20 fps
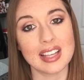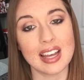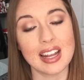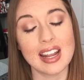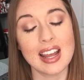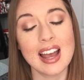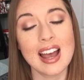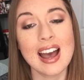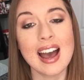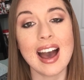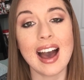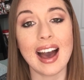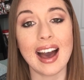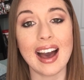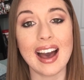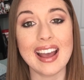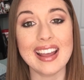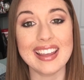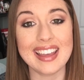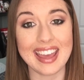that
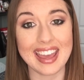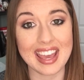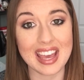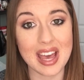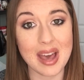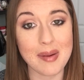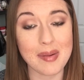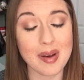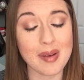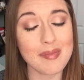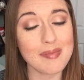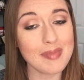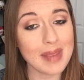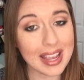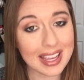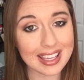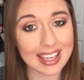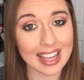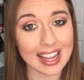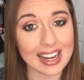I am
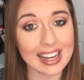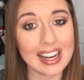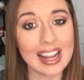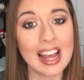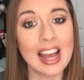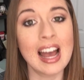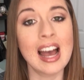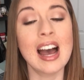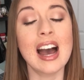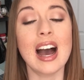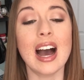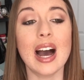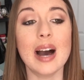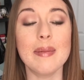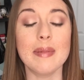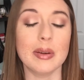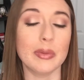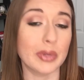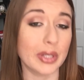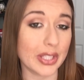making.
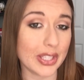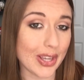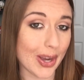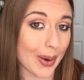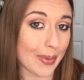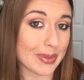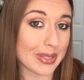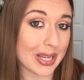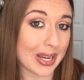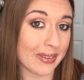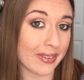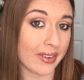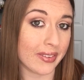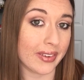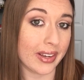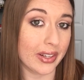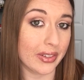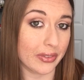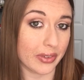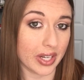Um, I really hope to have a
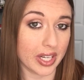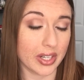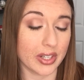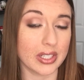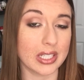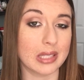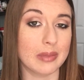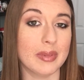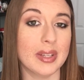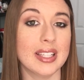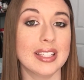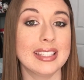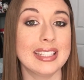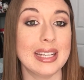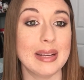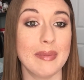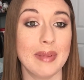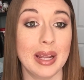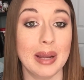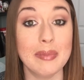fine fragrance mist
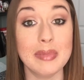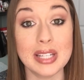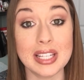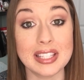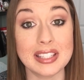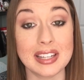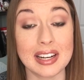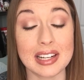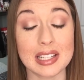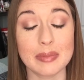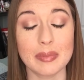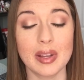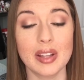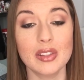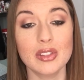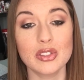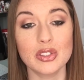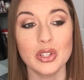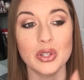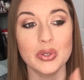in my empties next
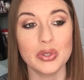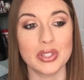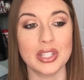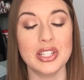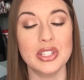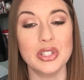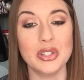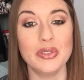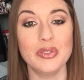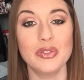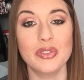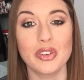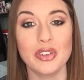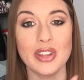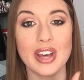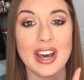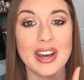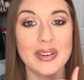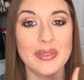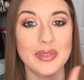month, so stay tuned for
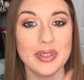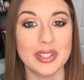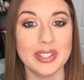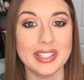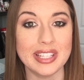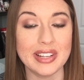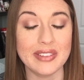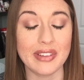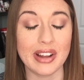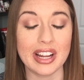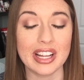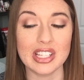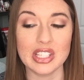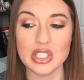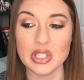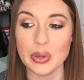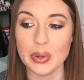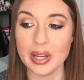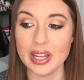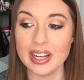that and we'll see if I
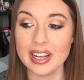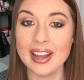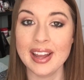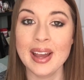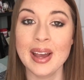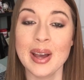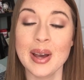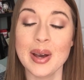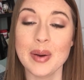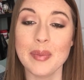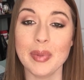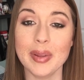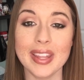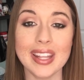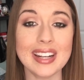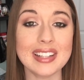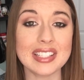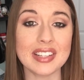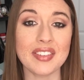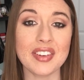can do it. But
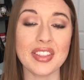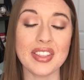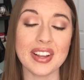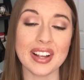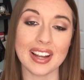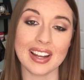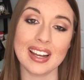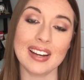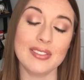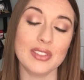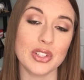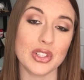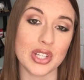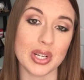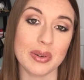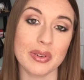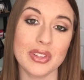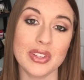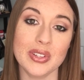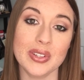that is everything I have to
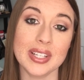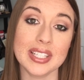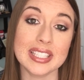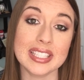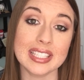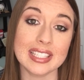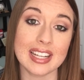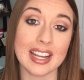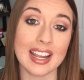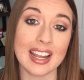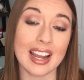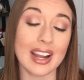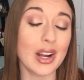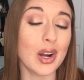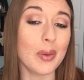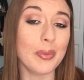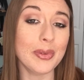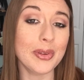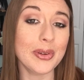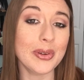share with you guys today. I
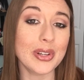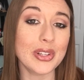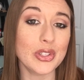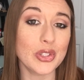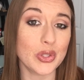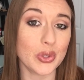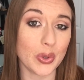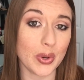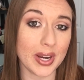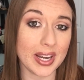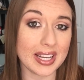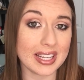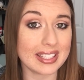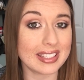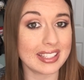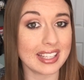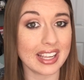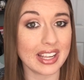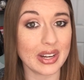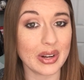hope you enjoyed
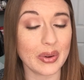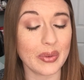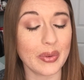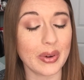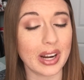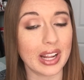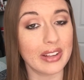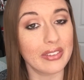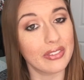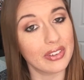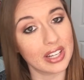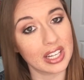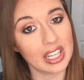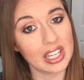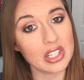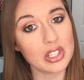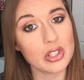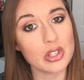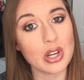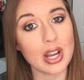seeing what I
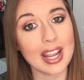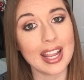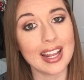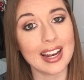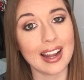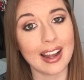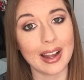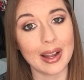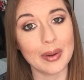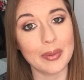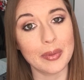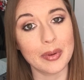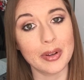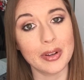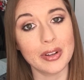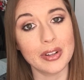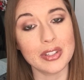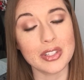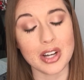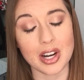finish, and I
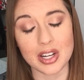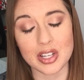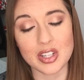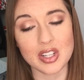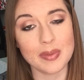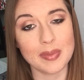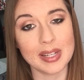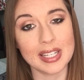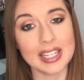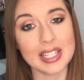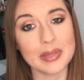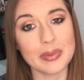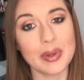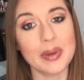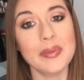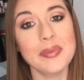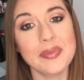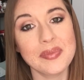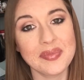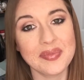will talk to you in my next
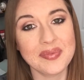one.